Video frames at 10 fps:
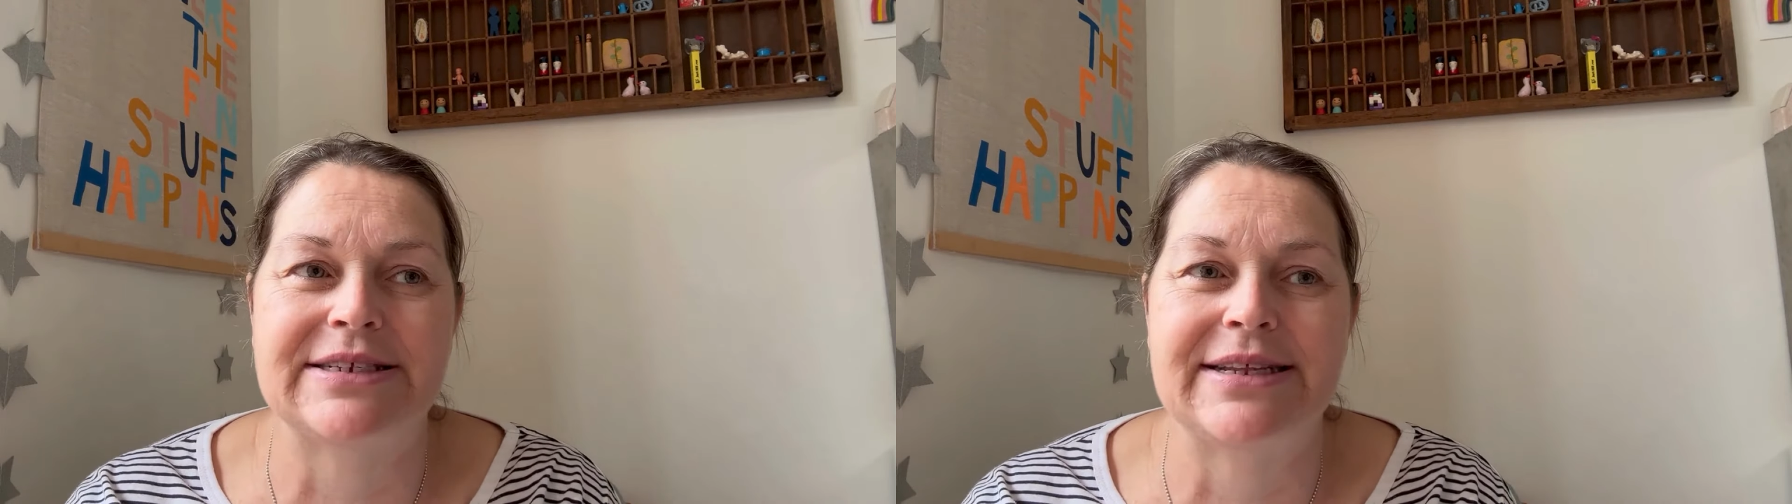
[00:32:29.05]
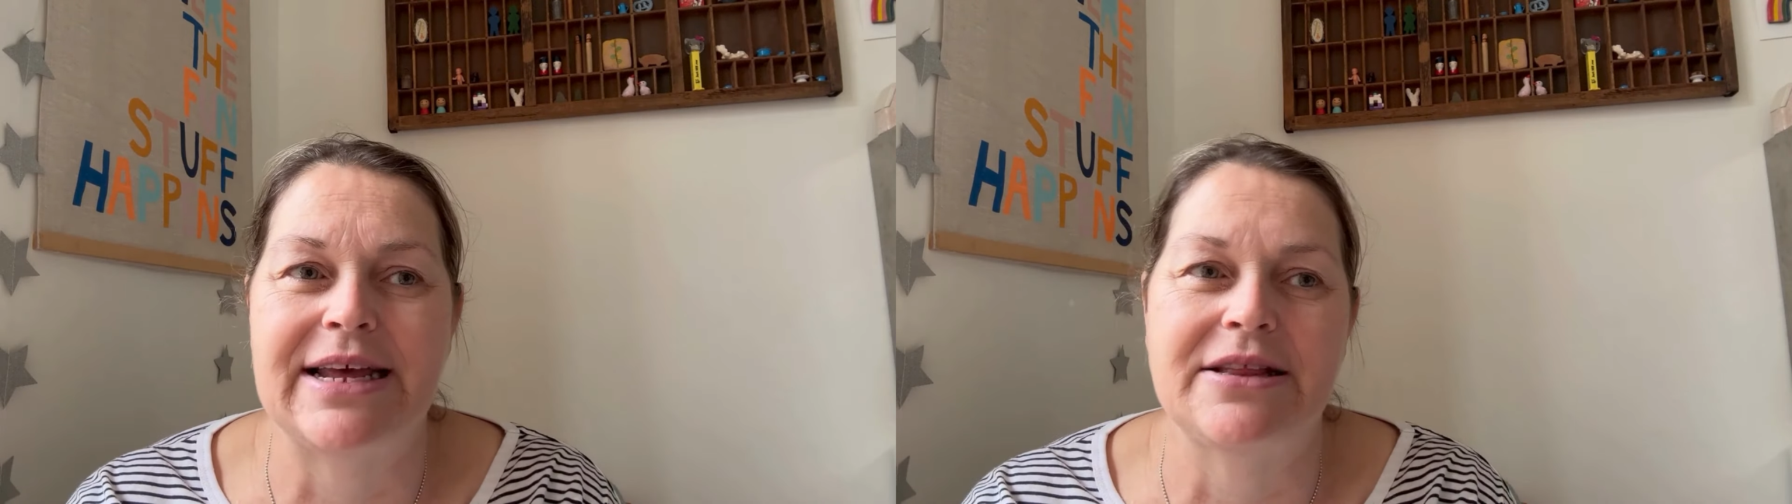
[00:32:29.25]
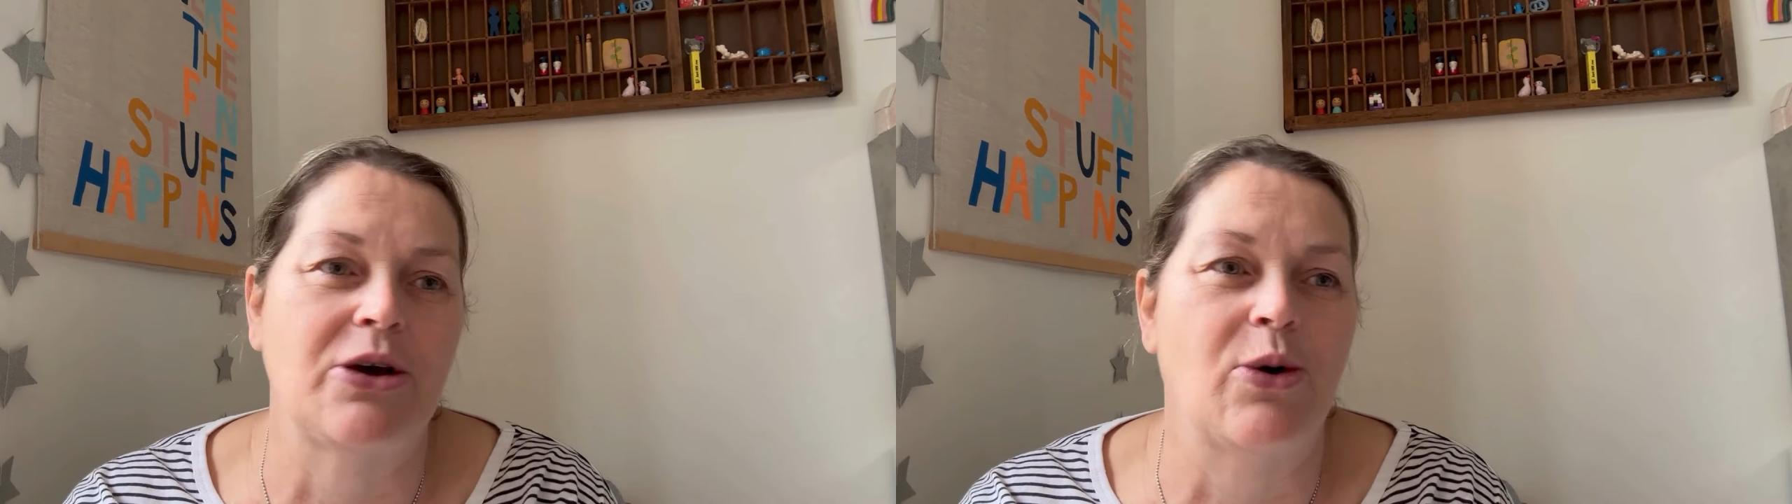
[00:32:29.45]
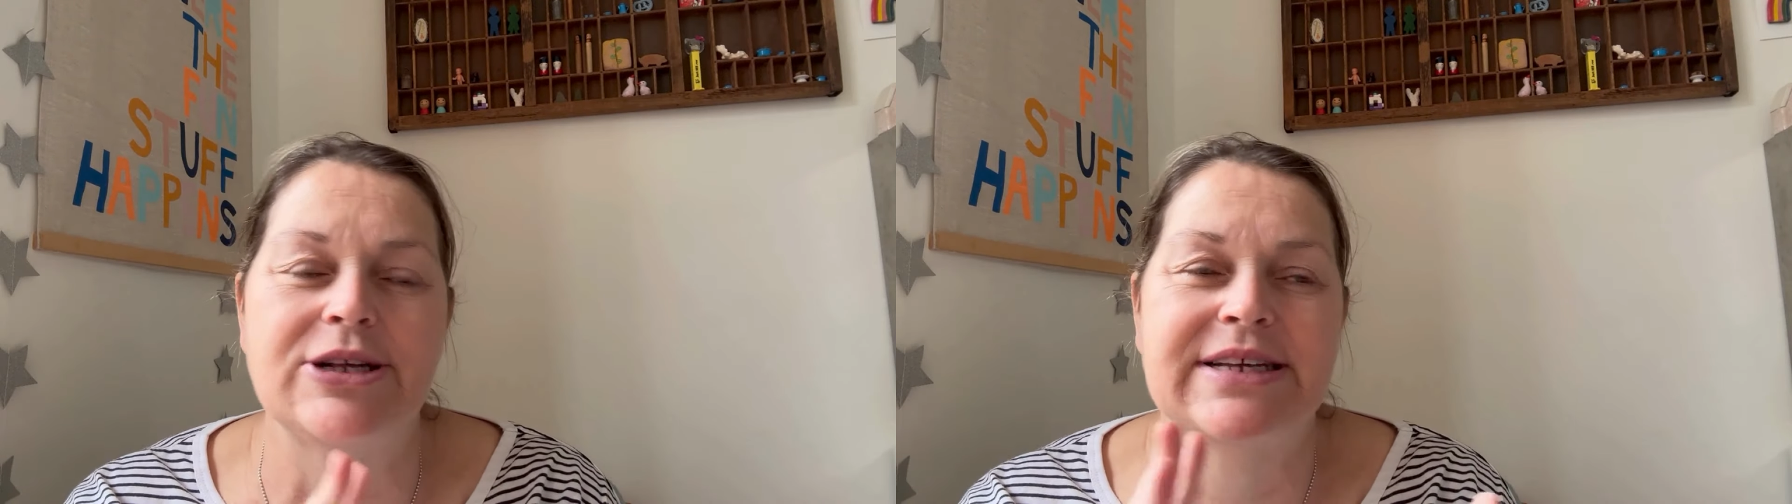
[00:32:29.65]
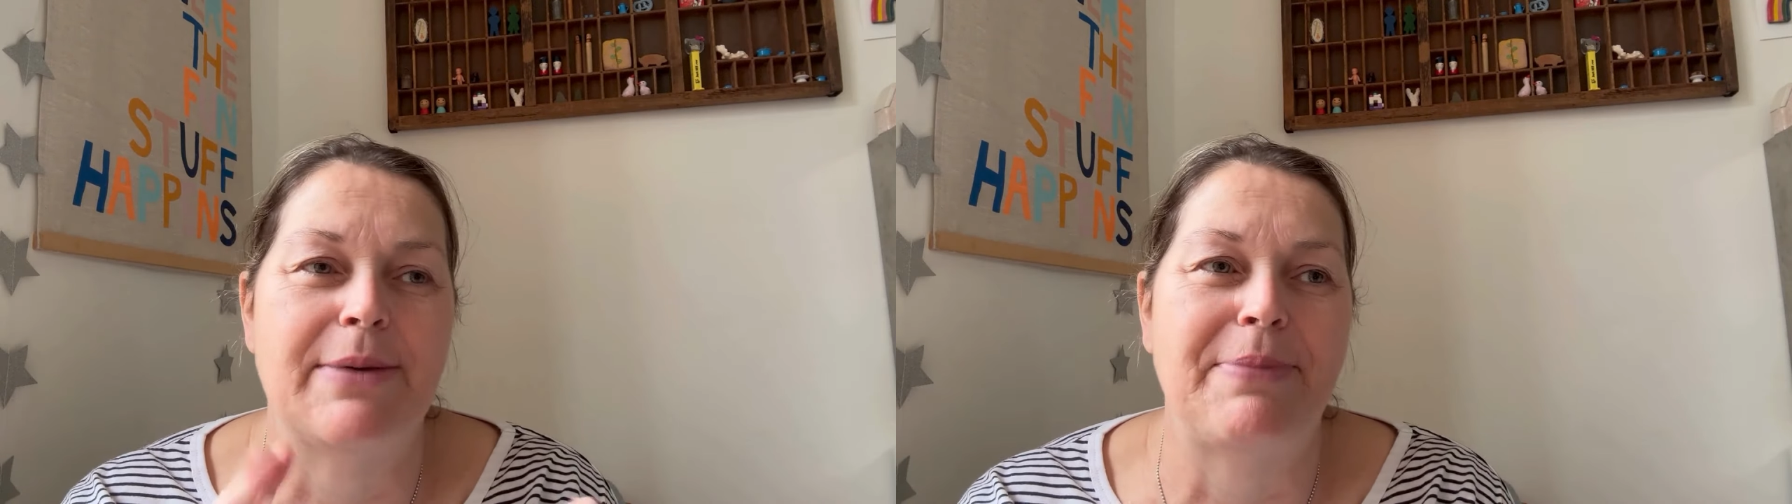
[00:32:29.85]
and then the
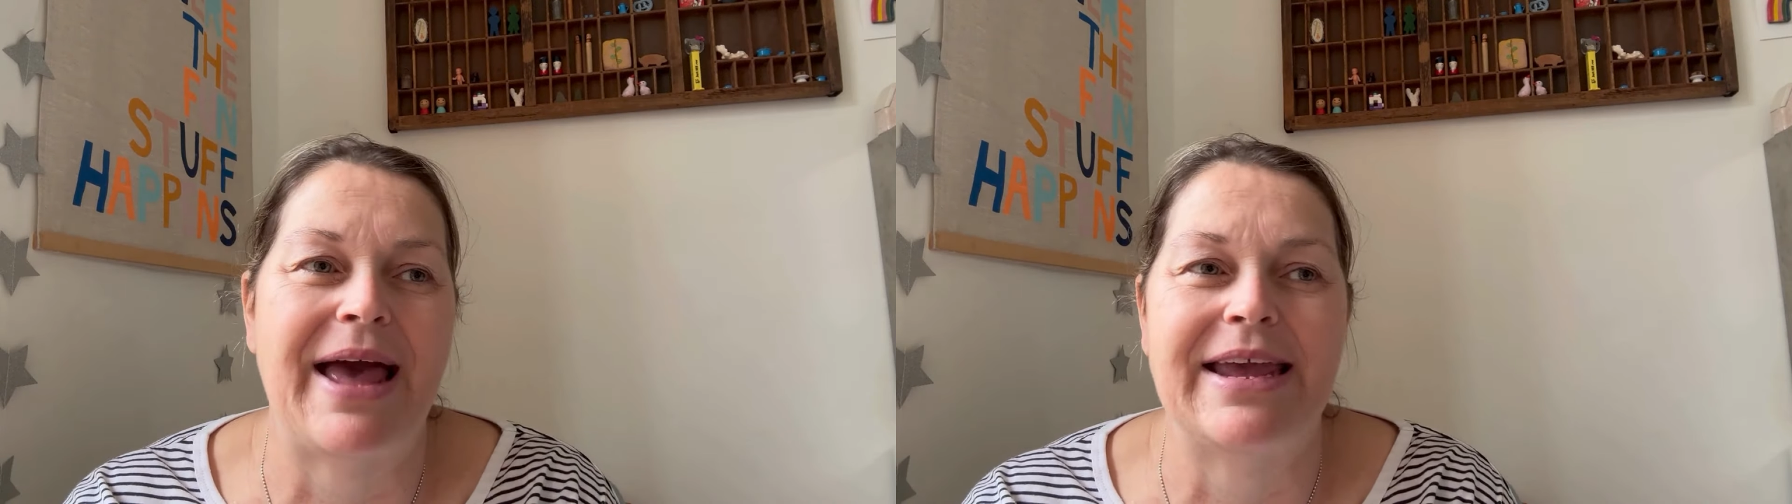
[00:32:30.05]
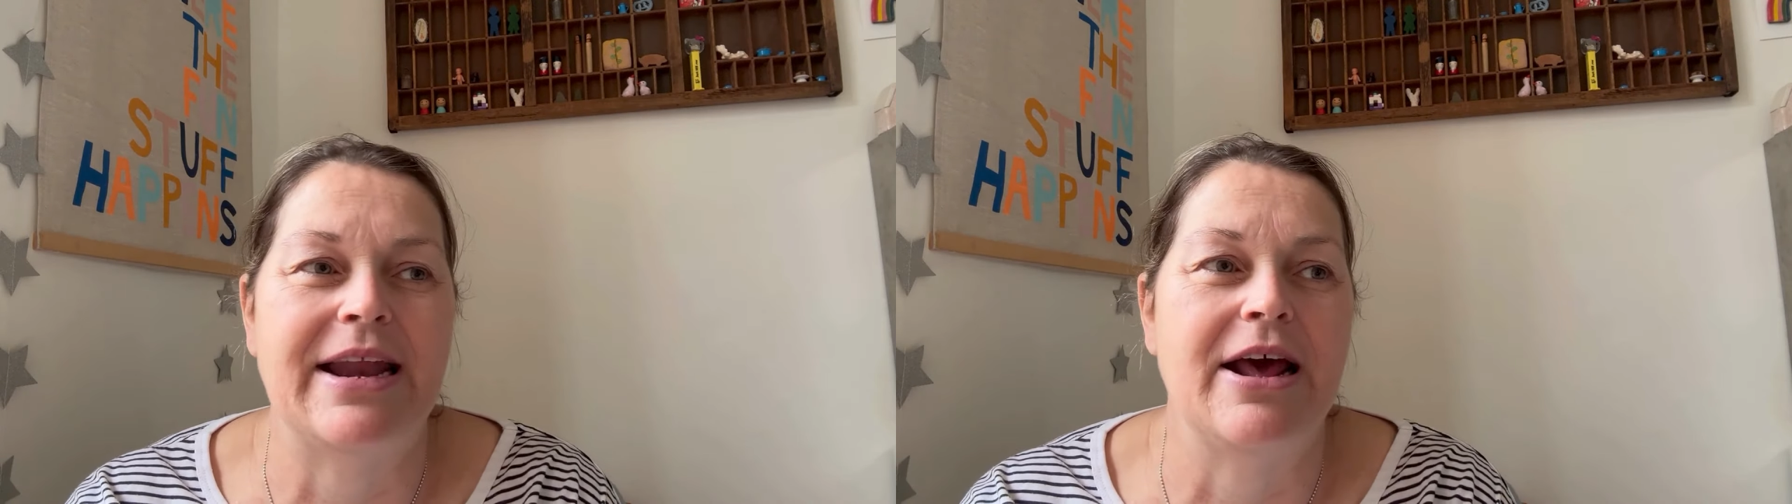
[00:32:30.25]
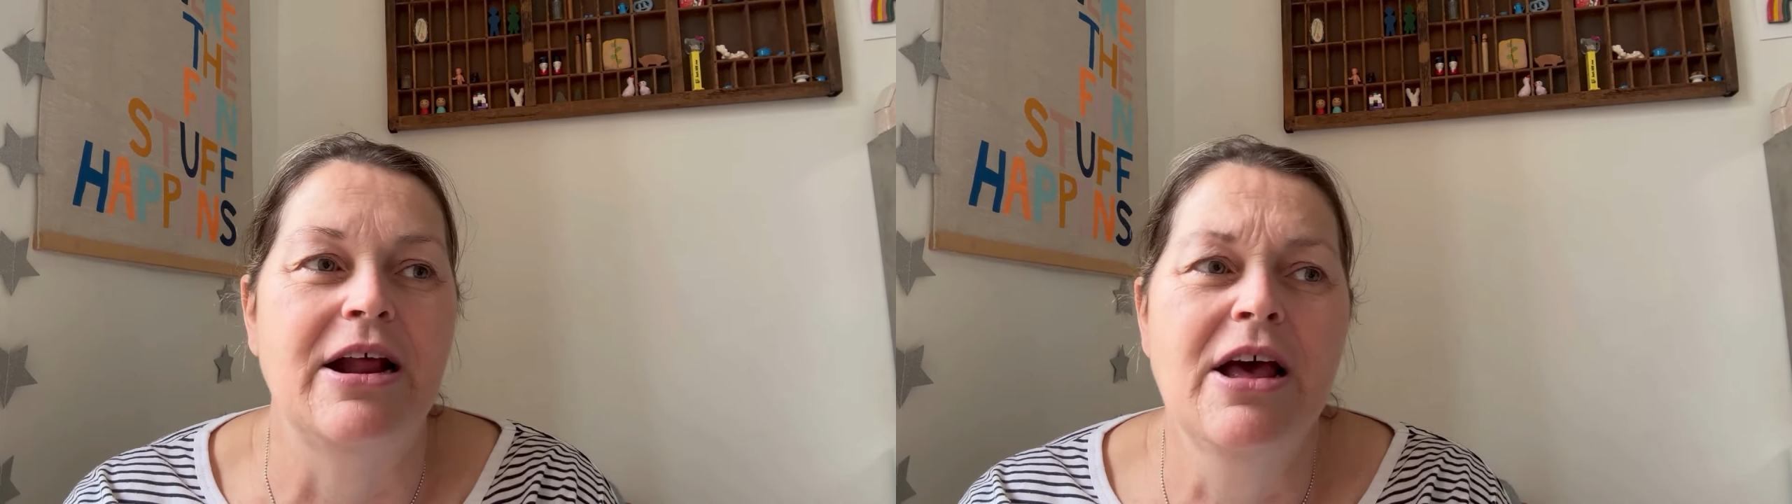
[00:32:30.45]
quotes come back in at